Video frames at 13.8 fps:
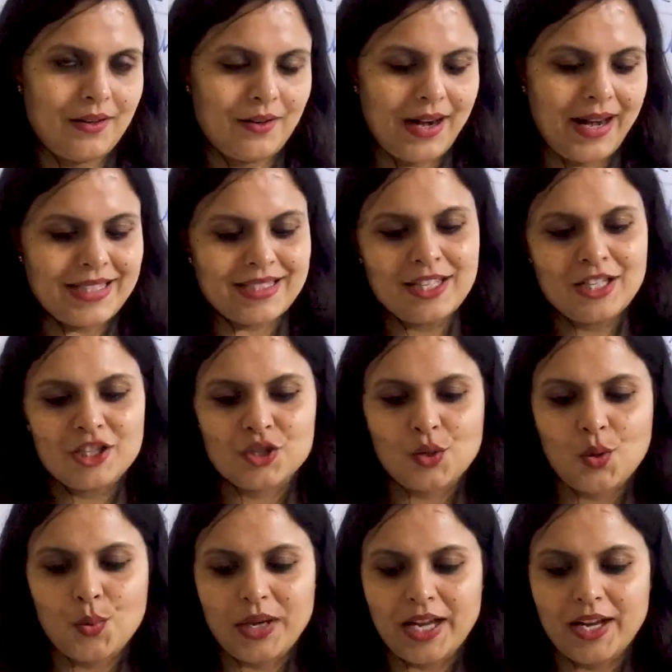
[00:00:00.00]
right?
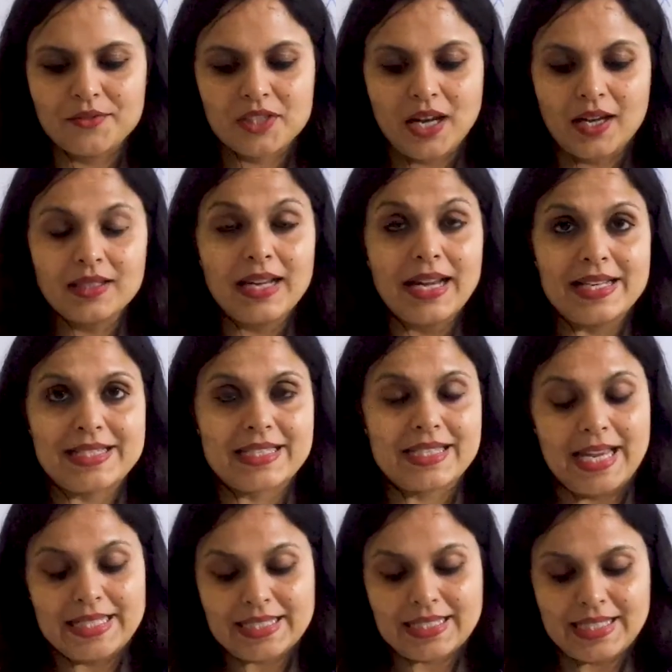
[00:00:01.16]
So we have done
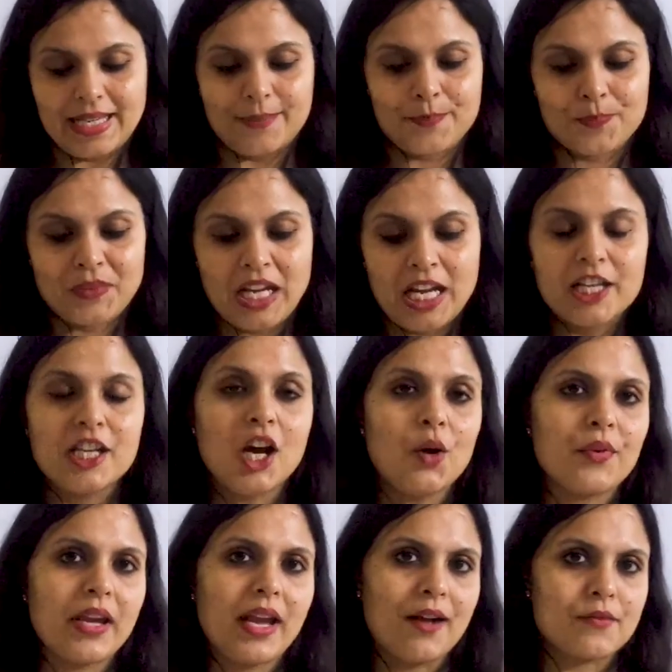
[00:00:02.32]
exercise C. Now
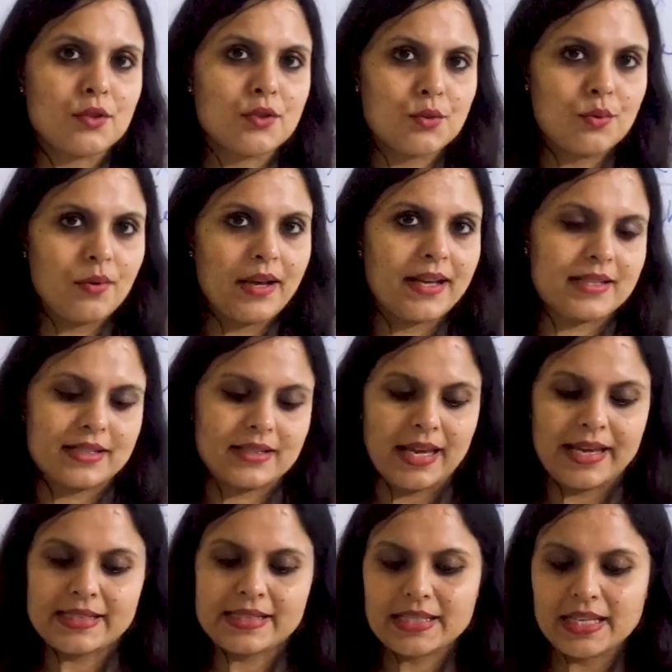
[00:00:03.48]
we have to do
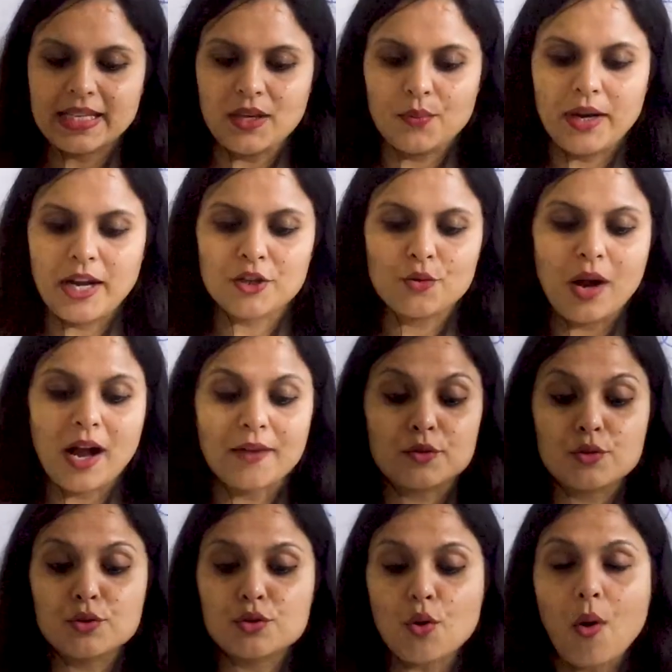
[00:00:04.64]
exercise D, where you have to
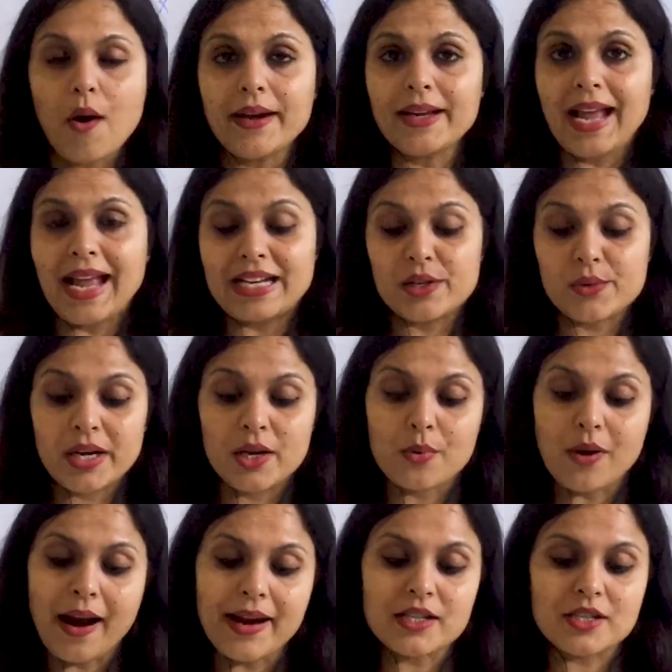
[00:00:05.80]
join and
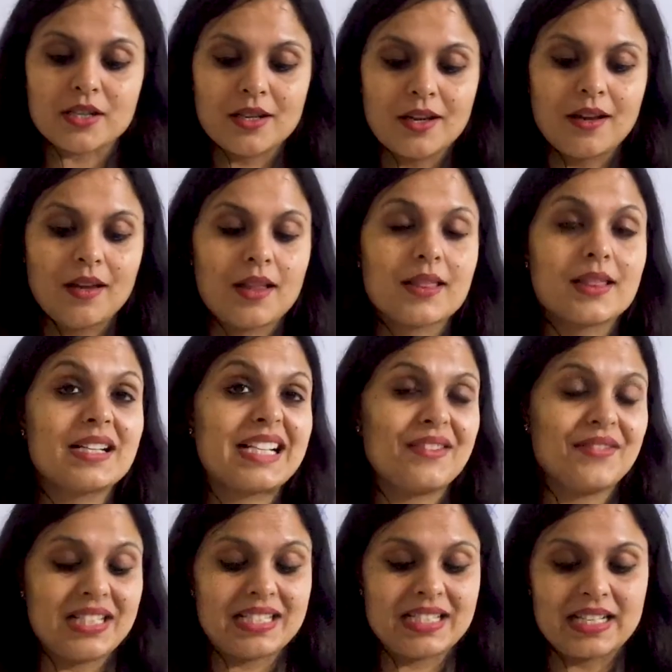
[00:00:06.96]
rewrite the
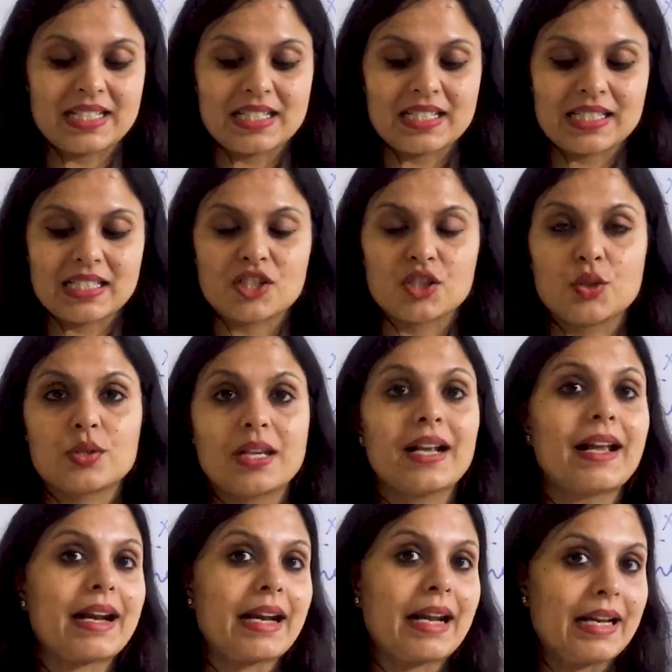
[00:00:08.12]
given sentences
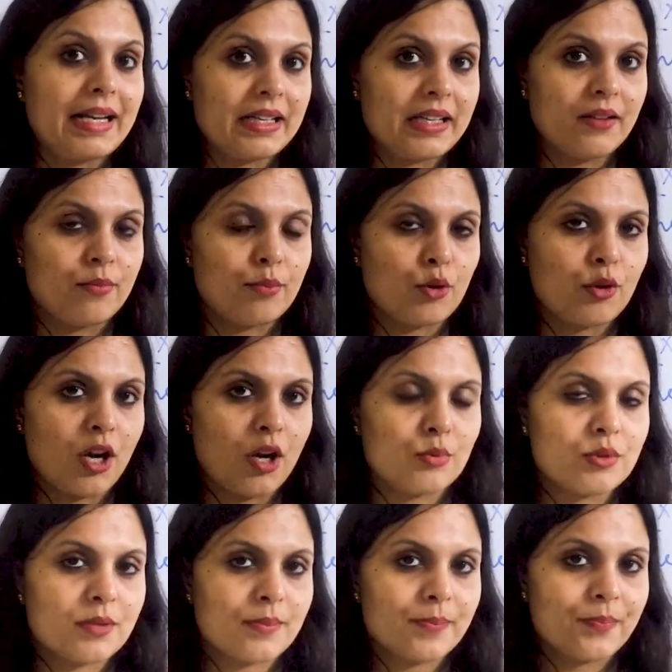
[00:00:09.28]
using relative
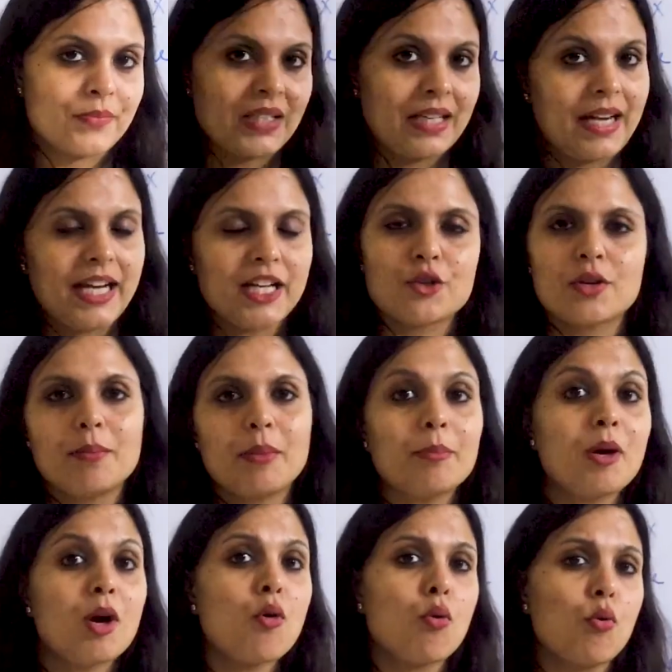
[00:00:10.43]
pronouns, right? You
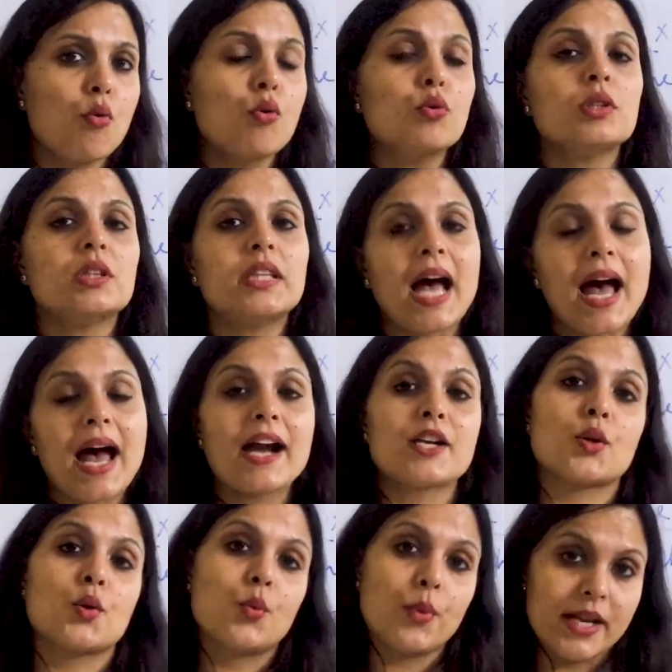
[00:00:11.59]
remember who, that,
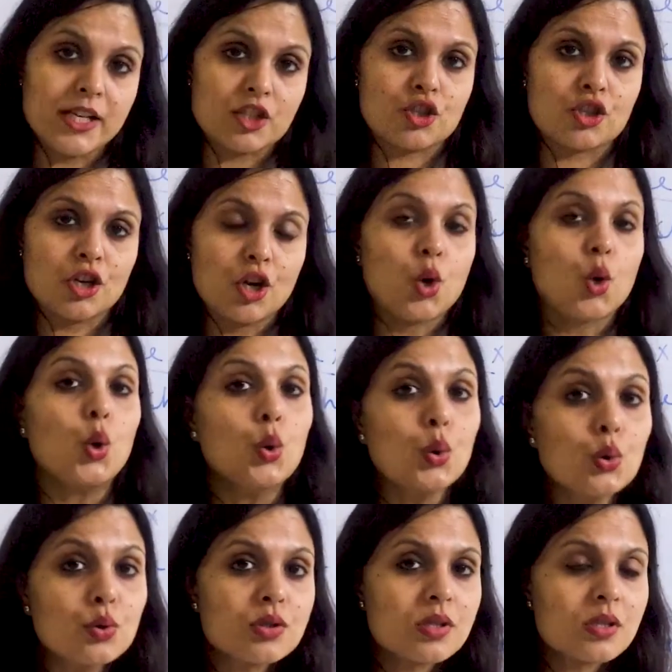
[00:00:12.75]
which,
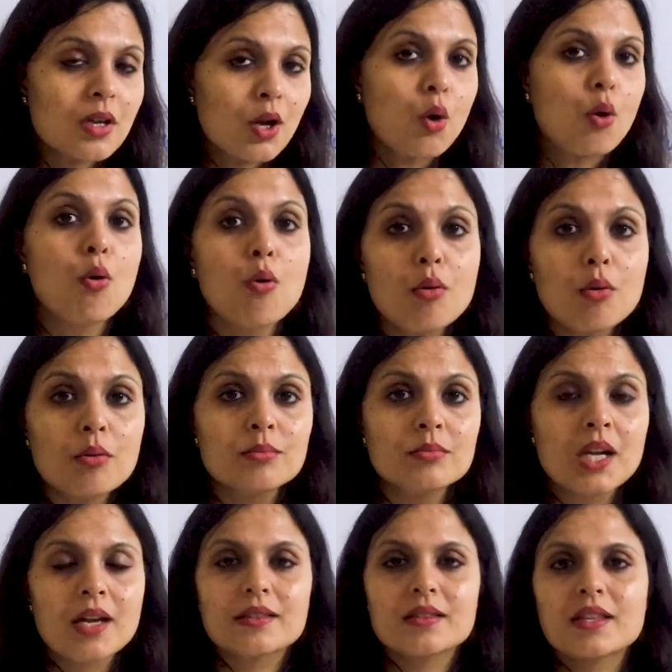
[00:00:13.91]
whose, whom.
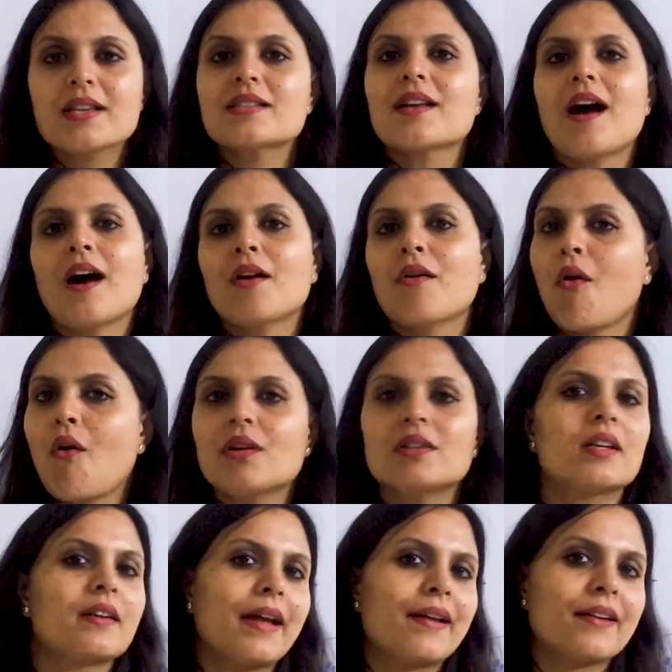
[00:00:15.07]
These are all
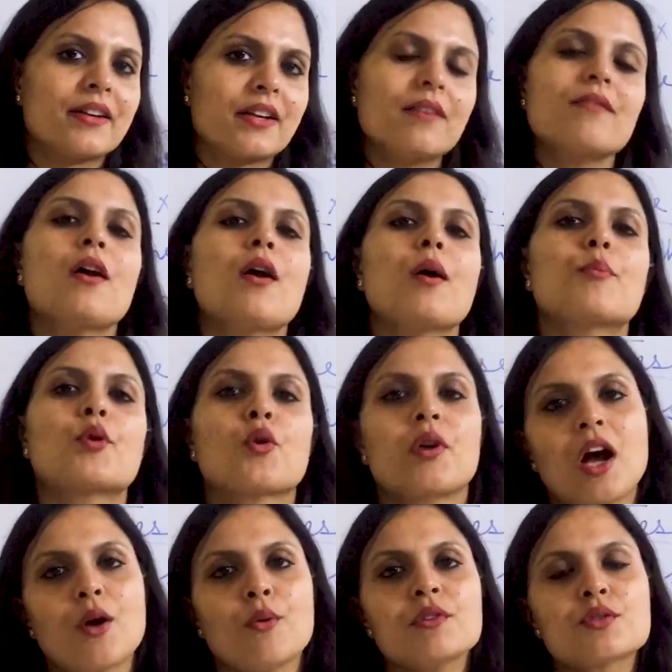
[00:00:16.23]
the relative
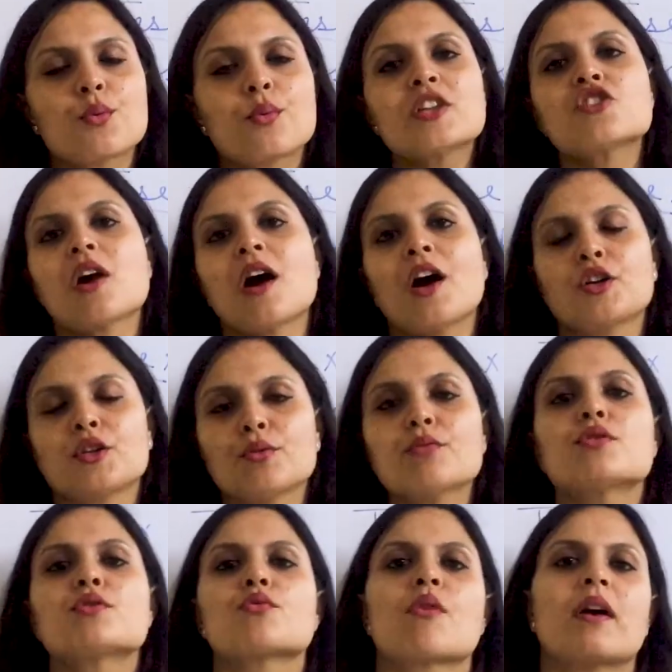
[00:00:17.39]
pronouns which are
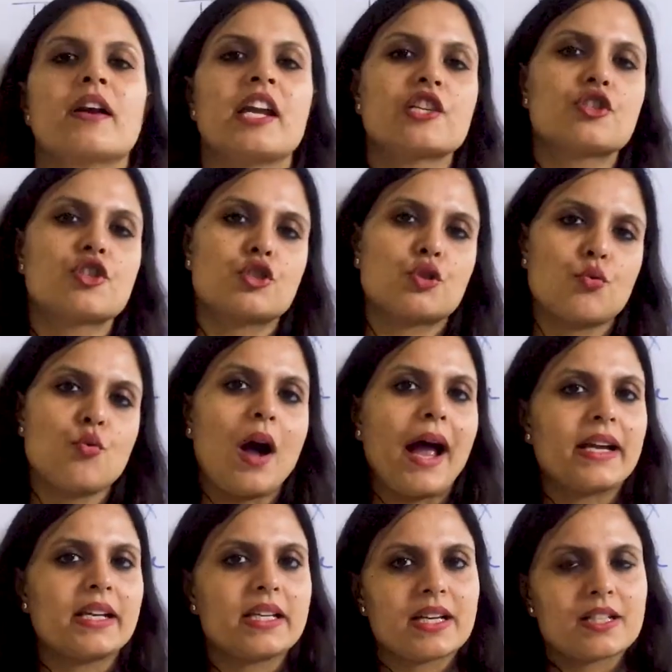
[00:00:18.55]
used to connect two
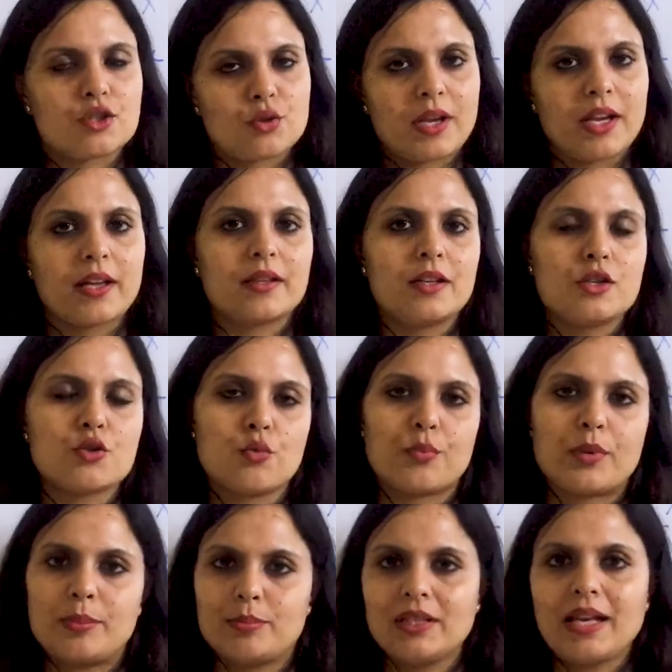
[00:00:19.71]
ideas together, two
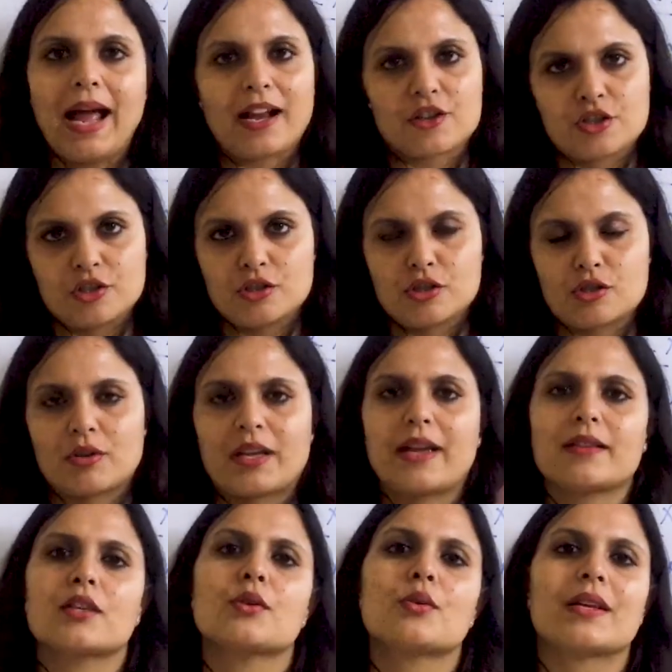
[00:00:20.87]
people, actions
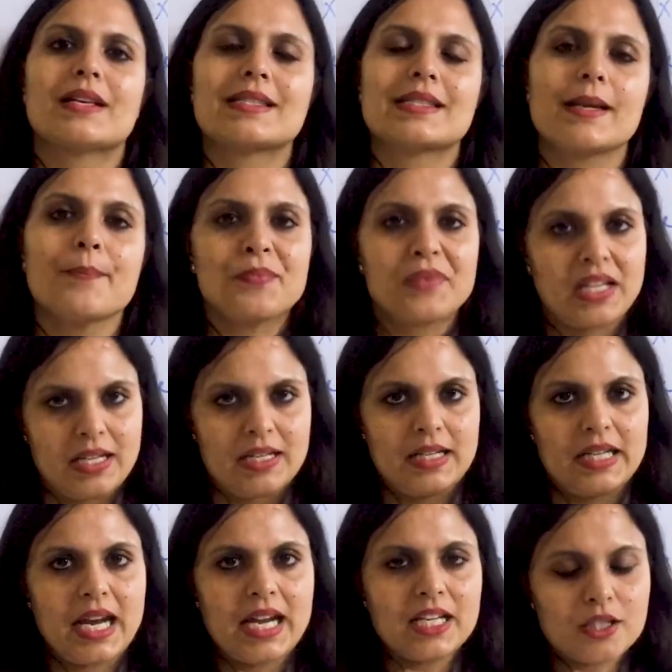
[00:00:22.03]
together, you can say,
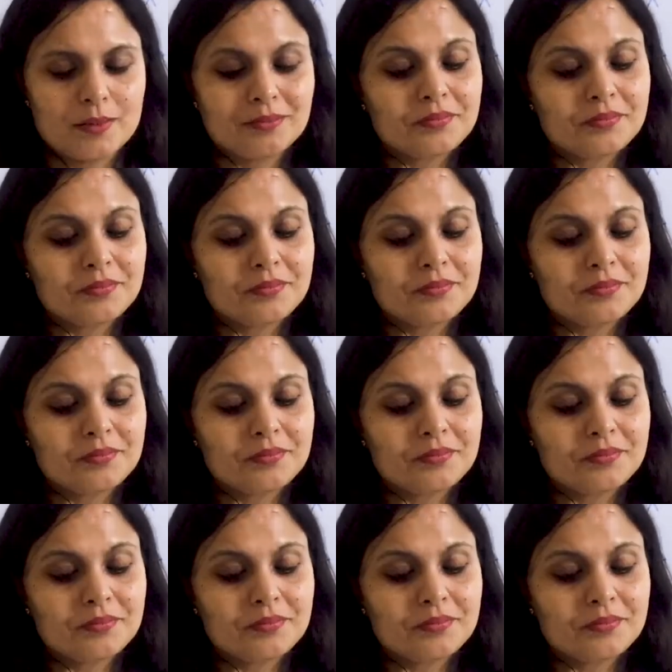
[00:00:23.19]
right?